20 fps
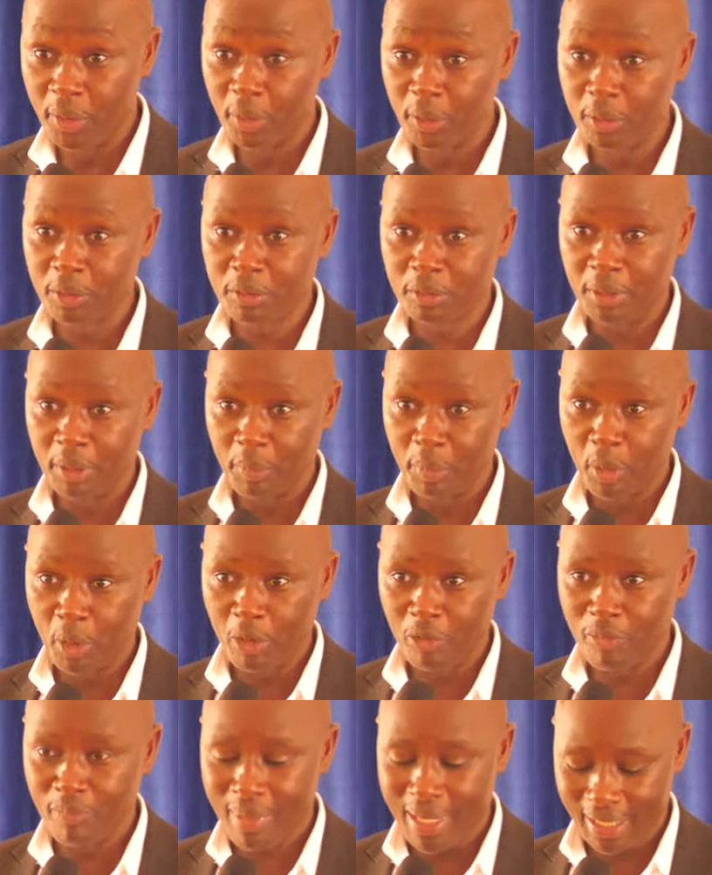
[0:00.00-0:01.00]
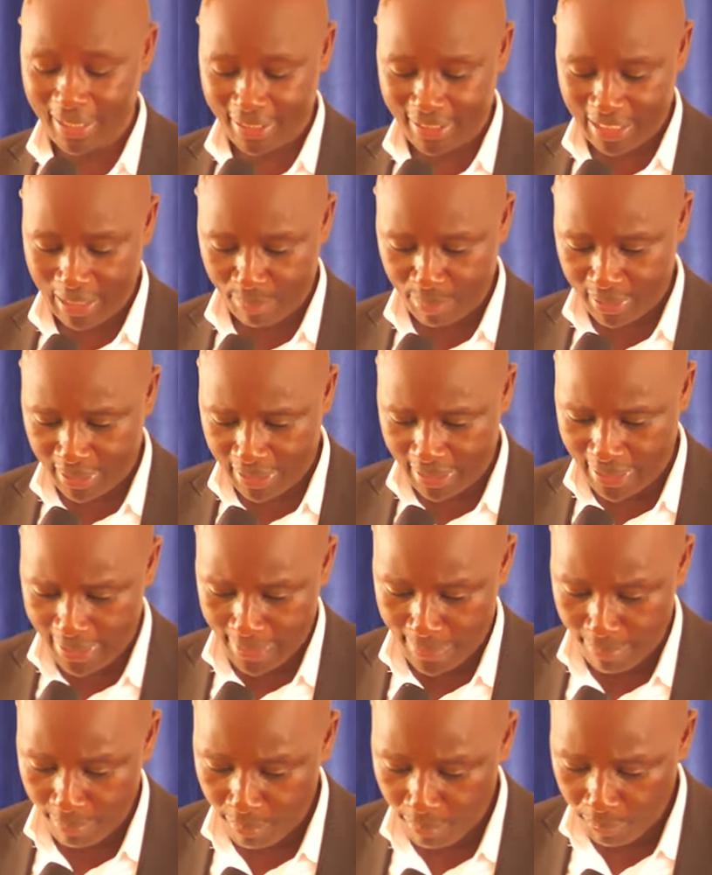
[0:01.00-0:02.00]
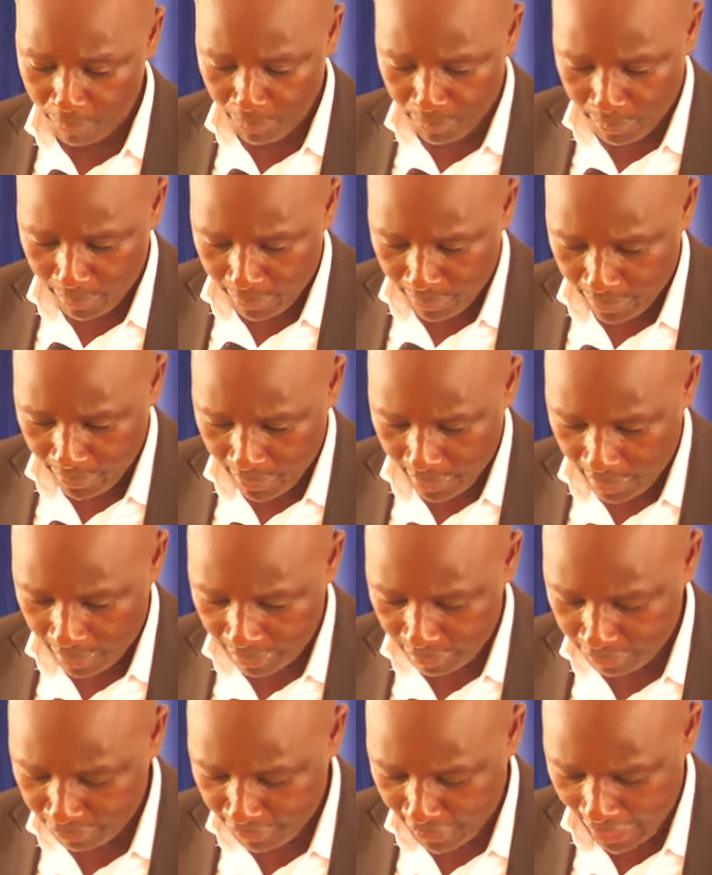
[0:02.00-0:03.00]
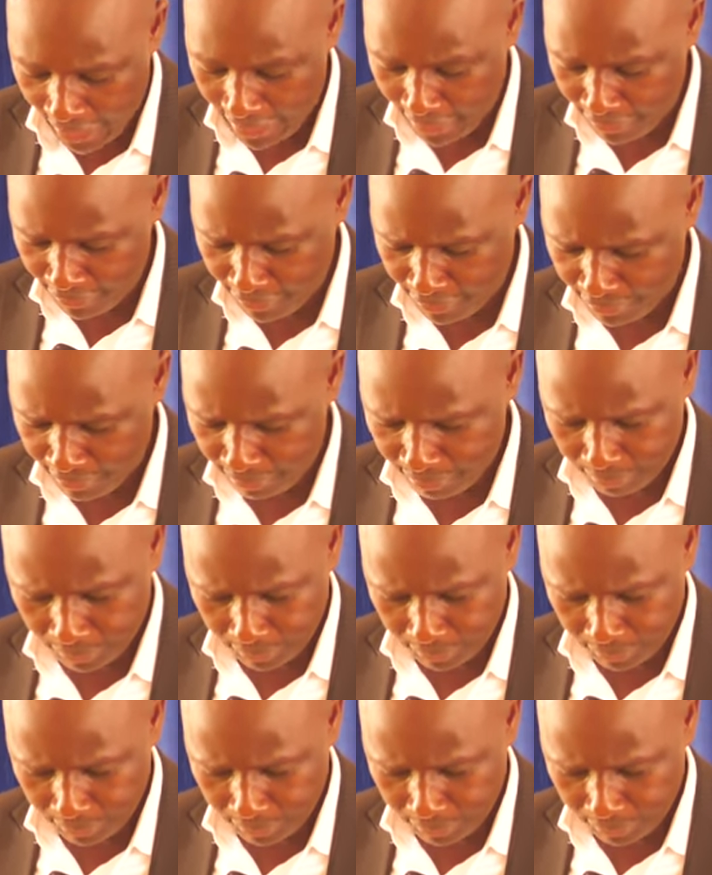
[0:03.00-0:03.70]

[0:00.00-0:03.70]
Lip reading: Go to the book of Mark chapter 5,